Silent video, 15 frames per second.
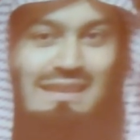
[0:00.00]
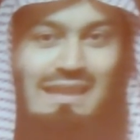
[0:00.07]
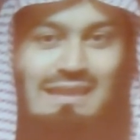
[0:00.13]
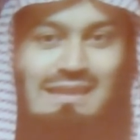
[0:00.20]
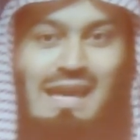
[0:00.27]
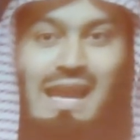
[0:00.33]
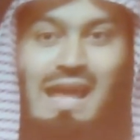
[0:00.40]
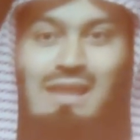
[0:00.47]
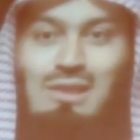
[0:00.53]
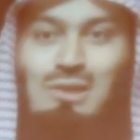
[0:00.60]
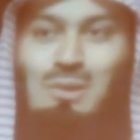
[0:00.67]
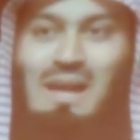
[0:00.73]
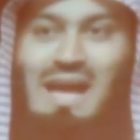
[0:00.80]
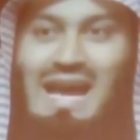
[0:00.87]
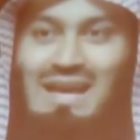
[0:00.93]

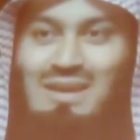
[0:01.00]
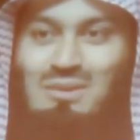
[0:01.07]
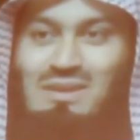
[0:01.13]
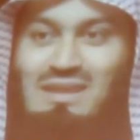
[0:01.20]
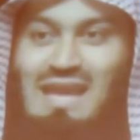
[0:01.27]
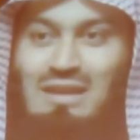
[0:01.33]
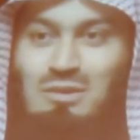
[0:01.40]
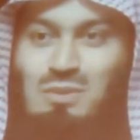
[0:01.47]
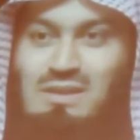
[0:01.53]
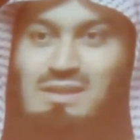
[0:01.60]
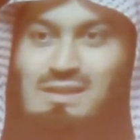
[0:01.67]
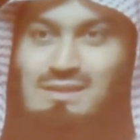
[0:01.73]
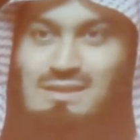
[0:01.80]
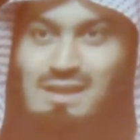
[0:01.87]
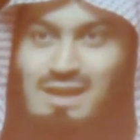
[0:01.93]
Taladhul a'yun, that which
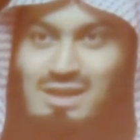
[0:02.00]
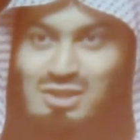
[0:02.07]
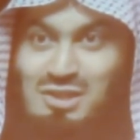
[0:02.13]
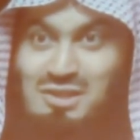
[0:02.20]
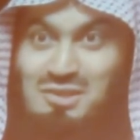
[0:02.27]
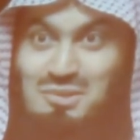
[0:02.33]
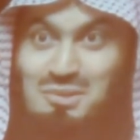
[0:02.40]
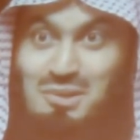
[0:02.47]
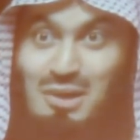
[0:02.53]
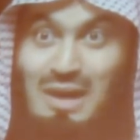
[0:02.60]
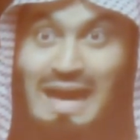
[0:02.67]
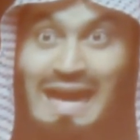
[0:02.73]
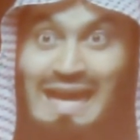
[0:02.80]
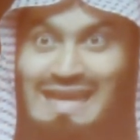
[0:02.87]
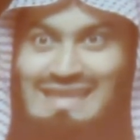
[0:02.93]
is delicious to your
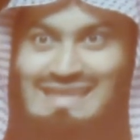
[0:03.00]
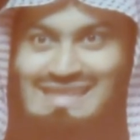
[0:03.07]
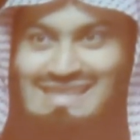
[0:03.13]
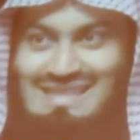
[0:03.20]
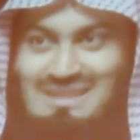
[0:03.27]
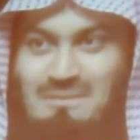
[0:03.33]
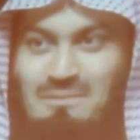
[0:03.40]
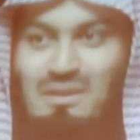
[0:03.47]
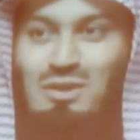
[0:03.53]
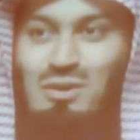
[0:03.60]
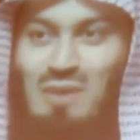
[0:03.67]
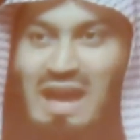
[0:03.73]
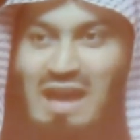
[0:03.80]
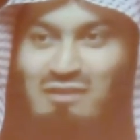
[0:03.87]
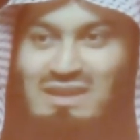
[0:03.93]
eyes. You
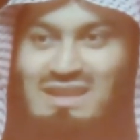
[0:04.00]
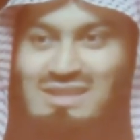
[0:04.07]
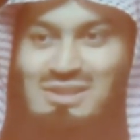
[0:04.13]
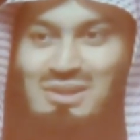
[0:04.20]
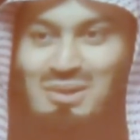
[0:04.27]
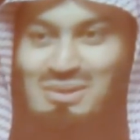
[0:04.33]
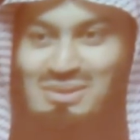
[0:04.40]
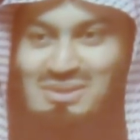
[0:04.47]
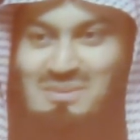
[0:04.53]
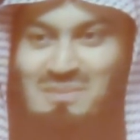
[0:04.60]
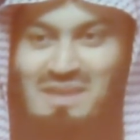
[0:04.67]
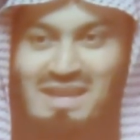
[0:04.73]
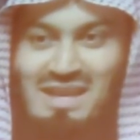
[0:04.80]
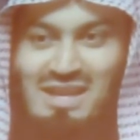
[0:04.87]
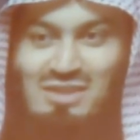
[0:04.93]
have it, it's yours.
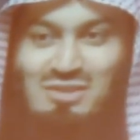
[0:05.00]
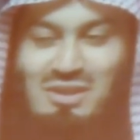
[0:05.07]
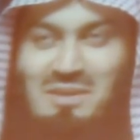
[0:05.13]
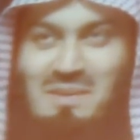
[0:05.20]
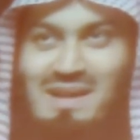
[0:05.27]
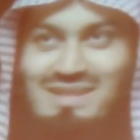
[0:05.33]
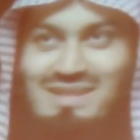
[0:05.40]
So imagine